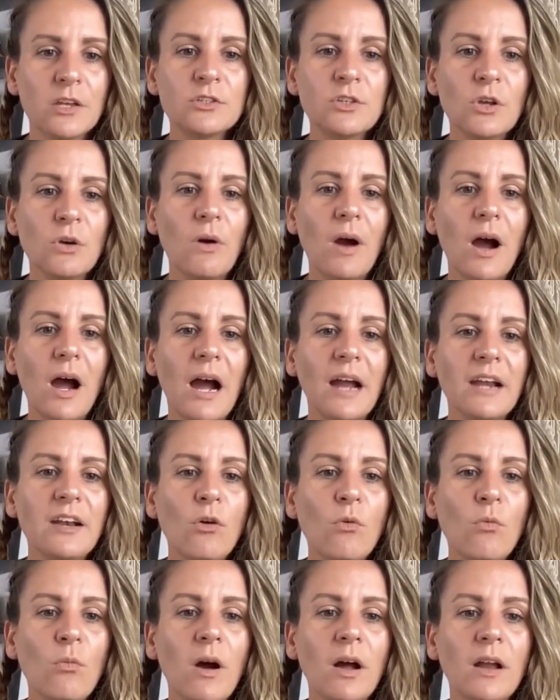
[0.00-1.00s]
So I
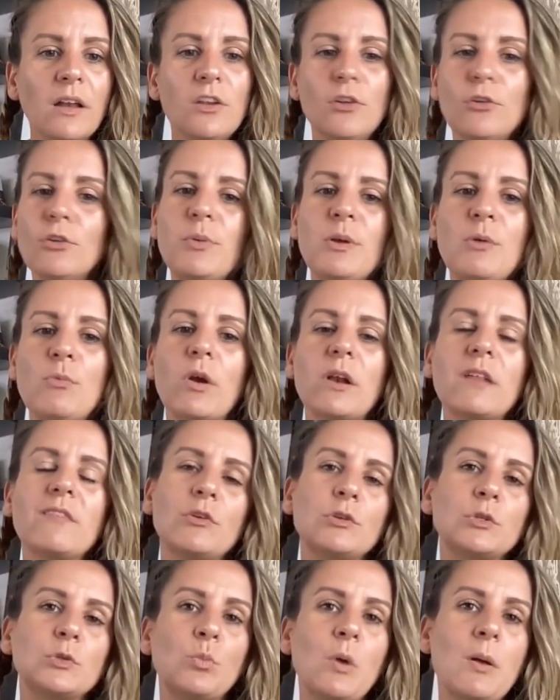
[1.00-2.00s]
don't want you to be one of
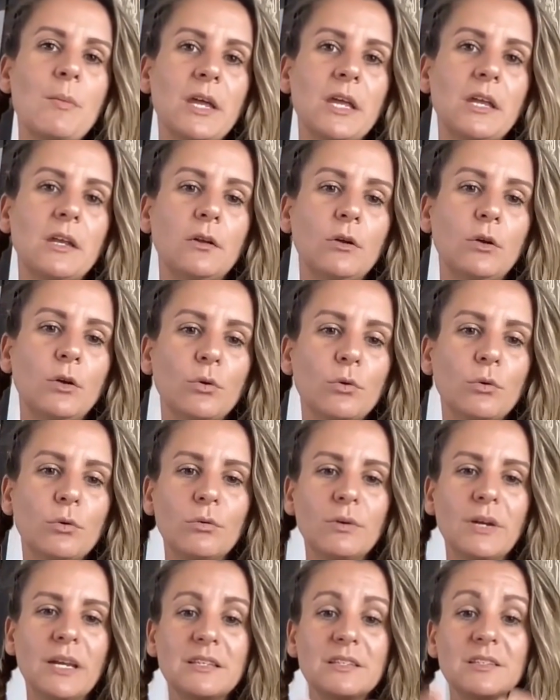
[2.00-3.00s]
those women
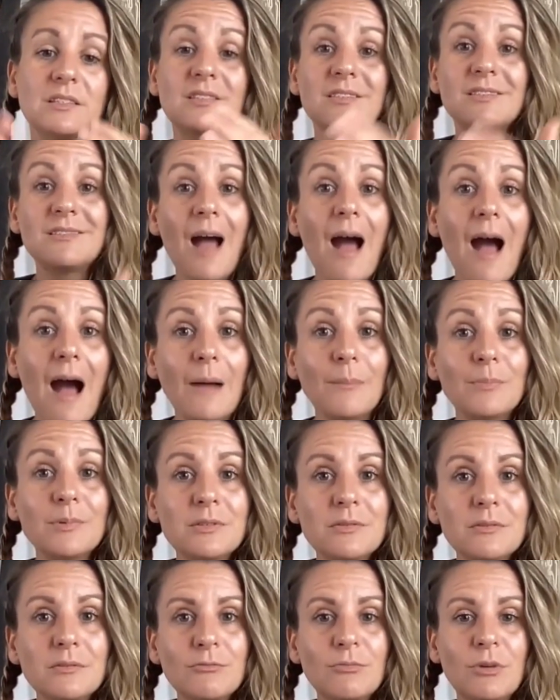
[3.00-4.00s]
who gets
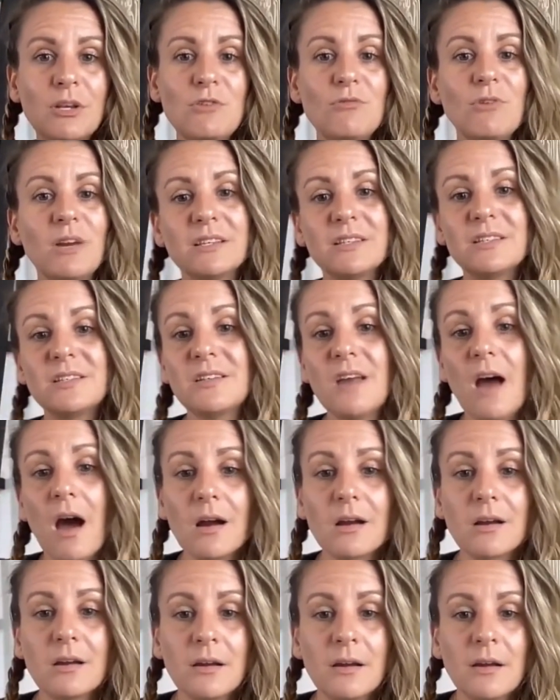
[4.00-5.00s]
stopped when you get
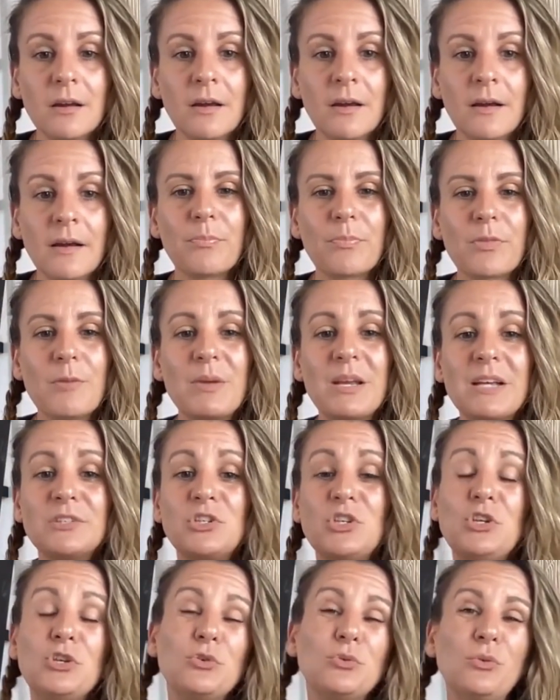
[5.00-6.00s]
stuck
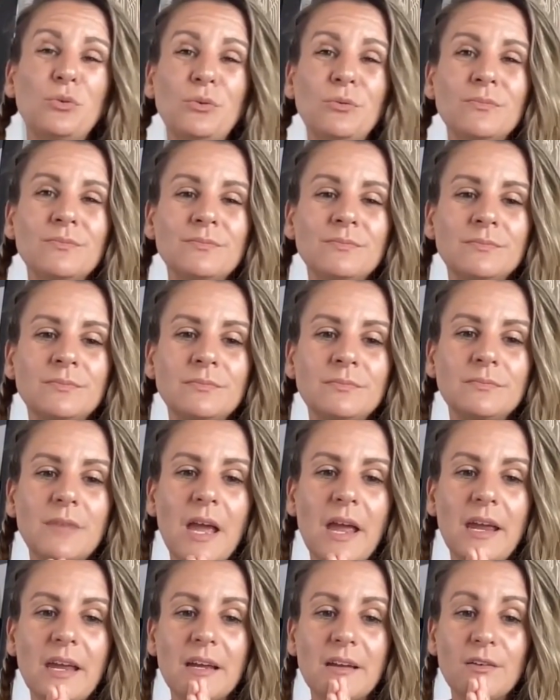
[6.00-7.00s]
because you
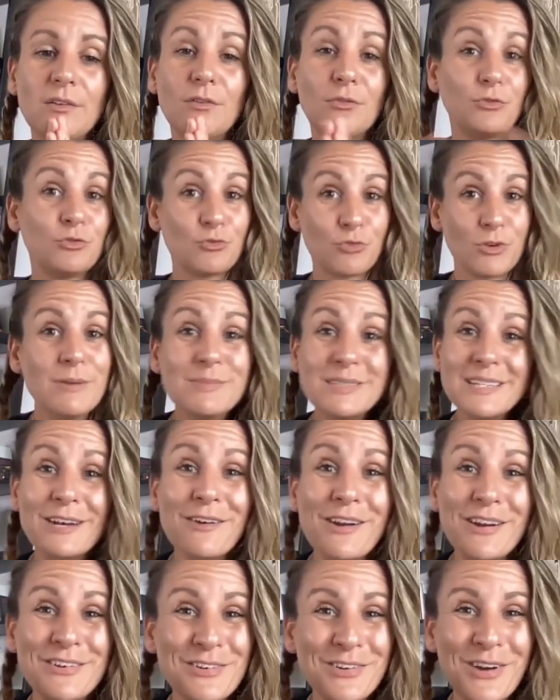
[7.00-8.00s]
and those dreams that
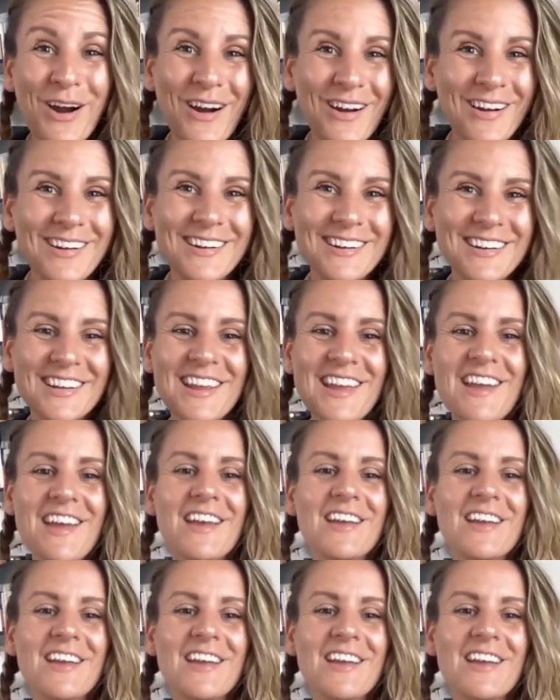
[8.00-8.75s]
are on your heart